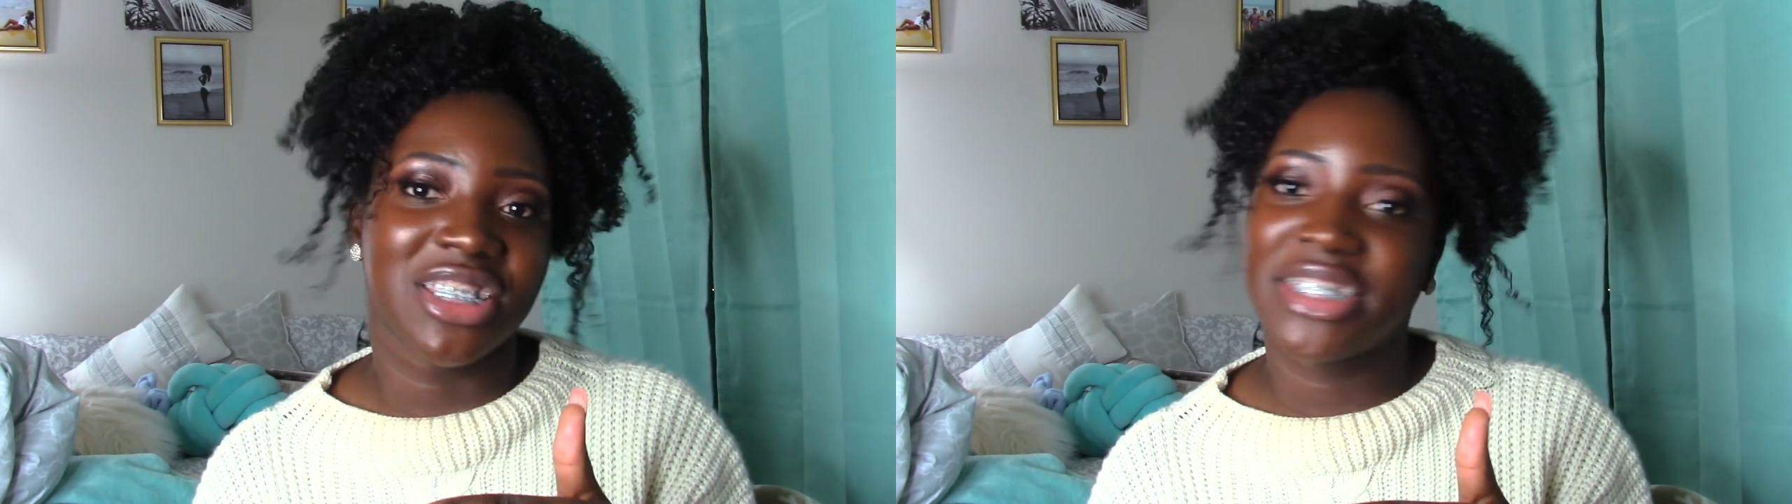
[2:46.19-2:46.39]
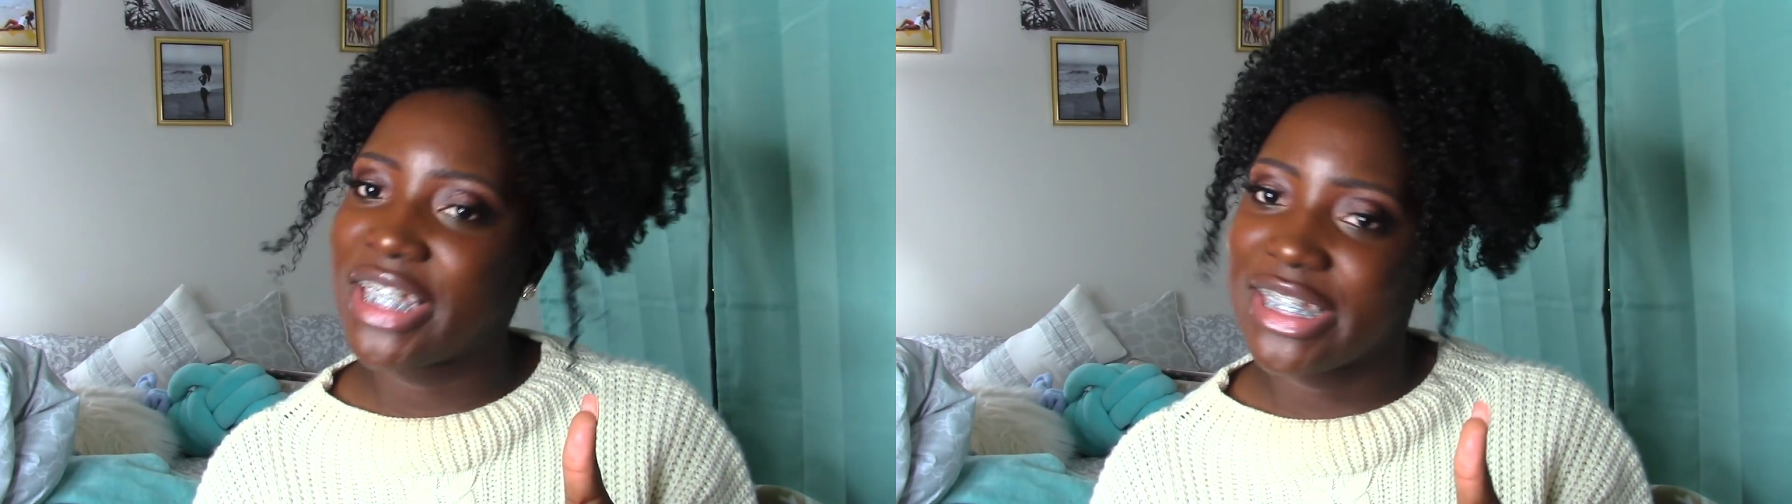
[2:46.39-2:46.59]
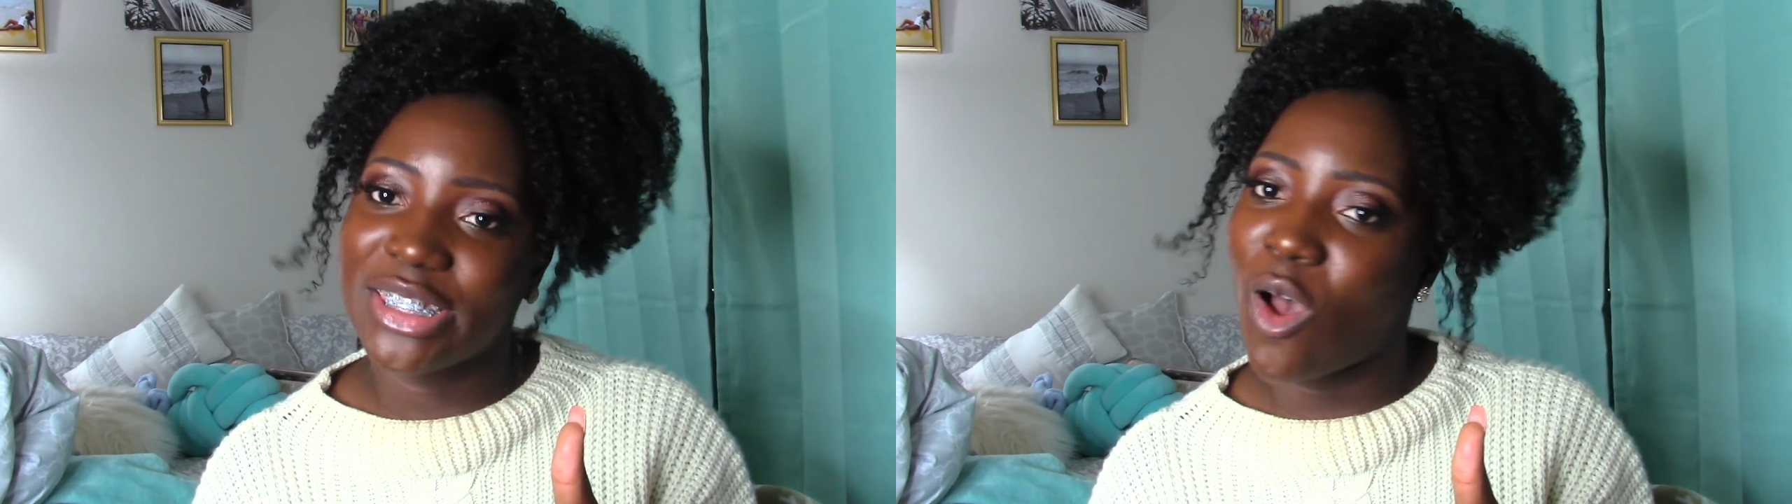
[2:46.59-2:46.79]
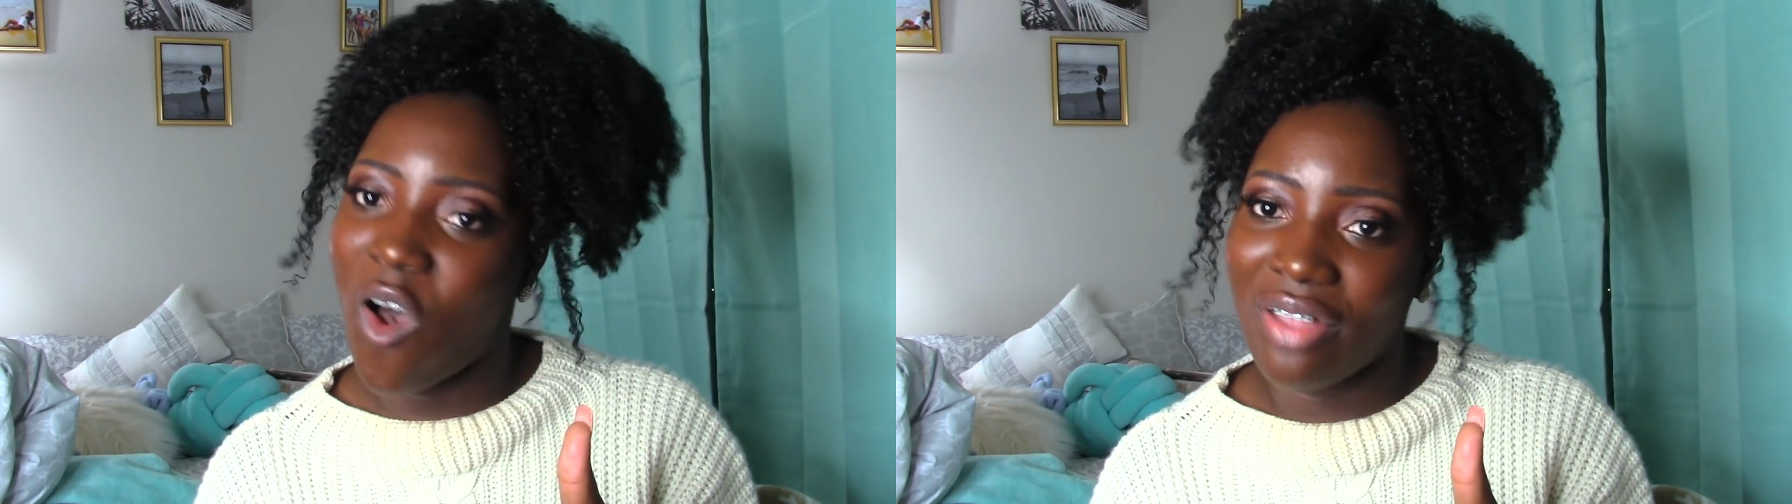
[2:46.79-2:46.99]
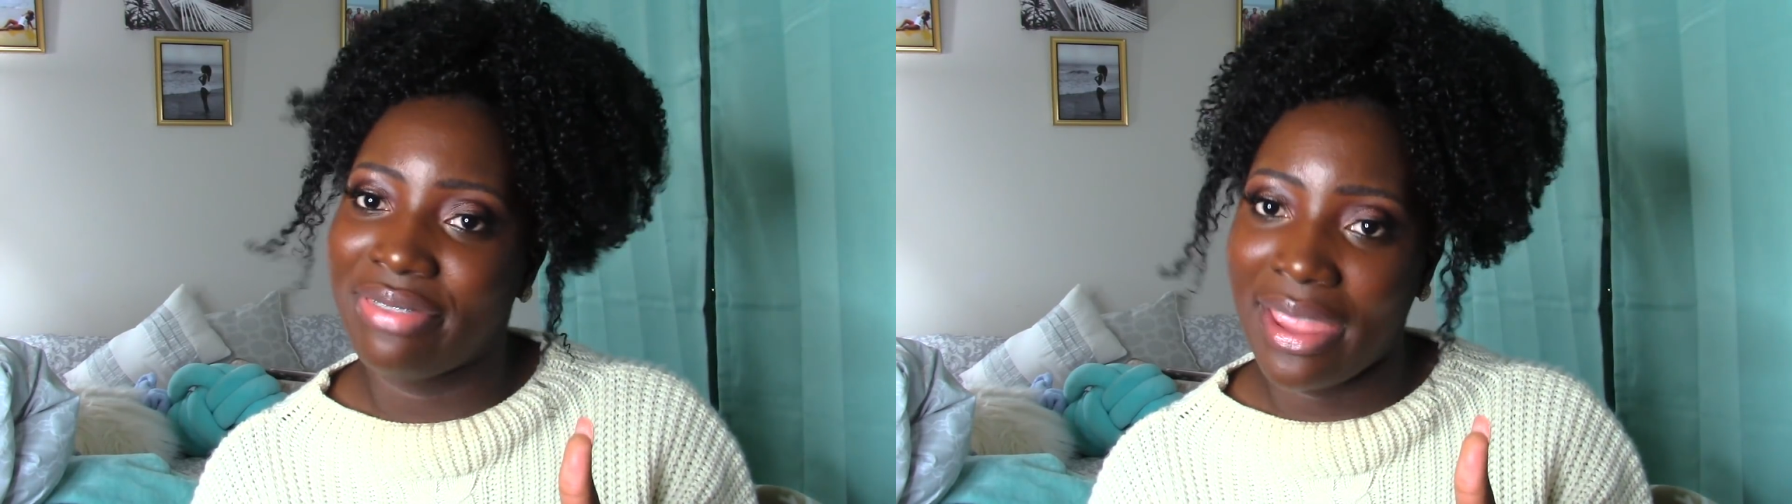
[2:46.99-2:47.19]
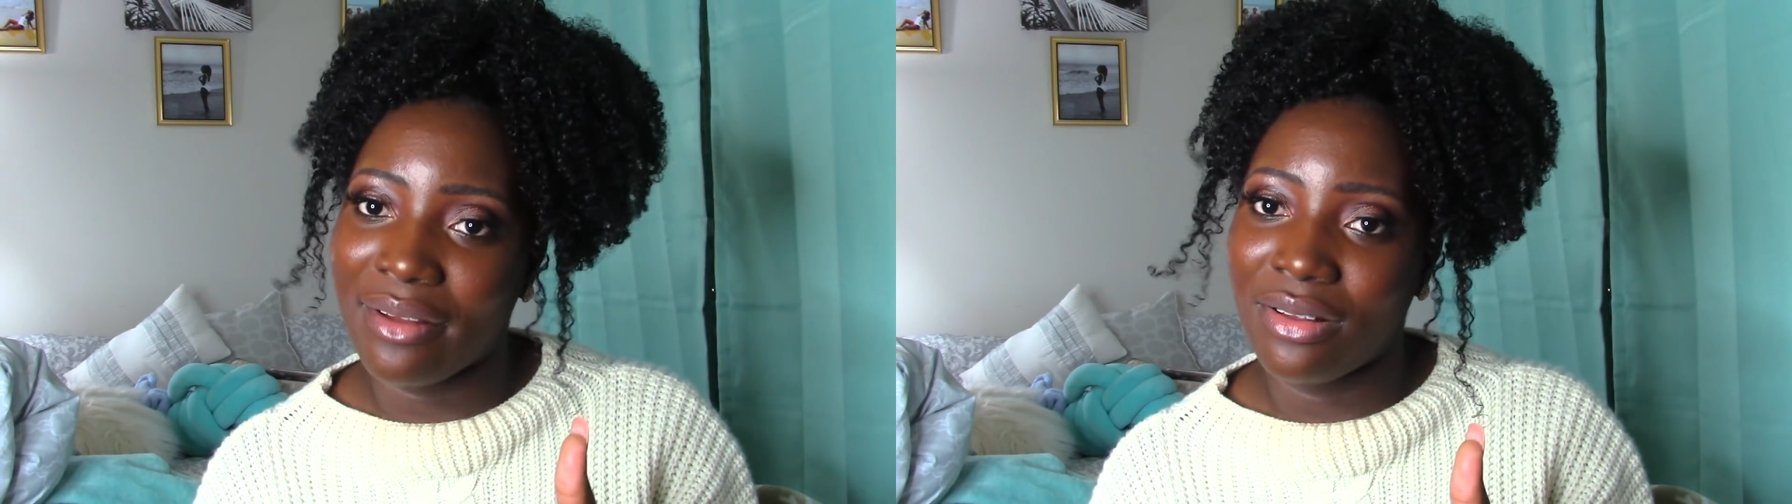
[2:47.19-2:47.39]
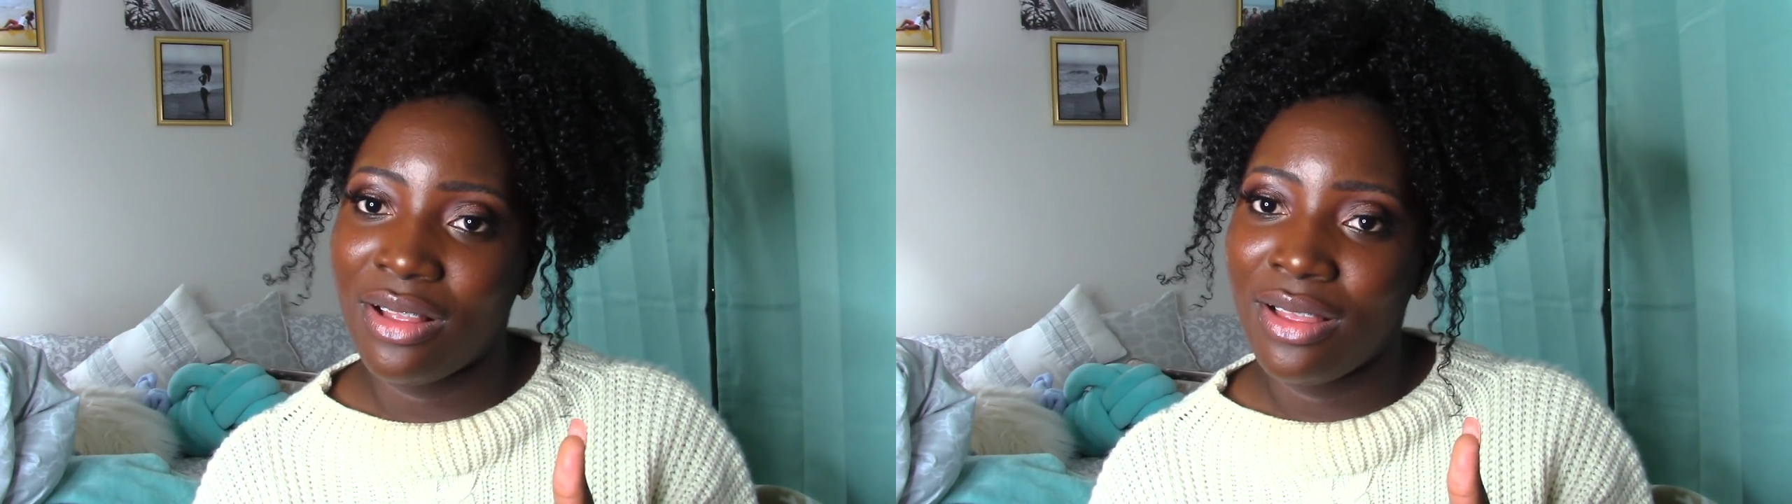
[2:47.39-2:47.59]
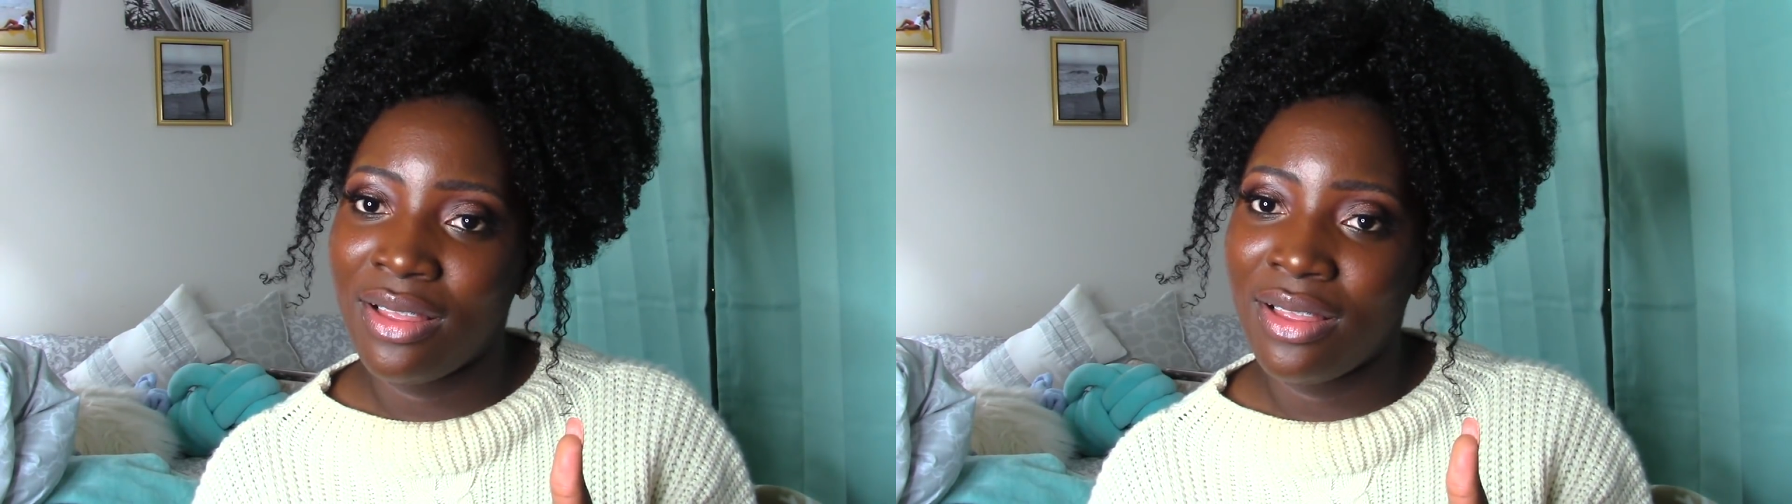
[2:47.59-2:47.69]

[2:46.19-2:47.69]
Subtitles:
sits on there.